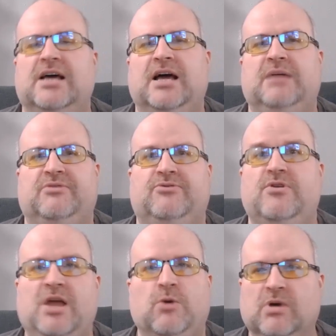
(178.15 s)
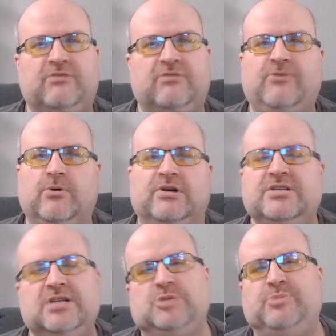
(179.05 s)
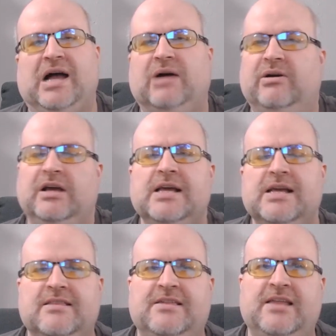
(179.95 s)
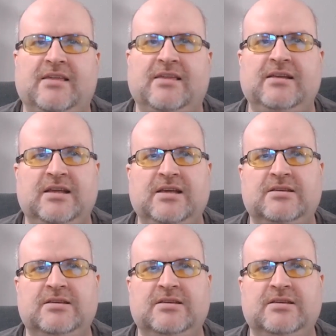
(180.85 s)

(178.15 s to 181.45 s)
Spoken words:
before they work for such power, that they need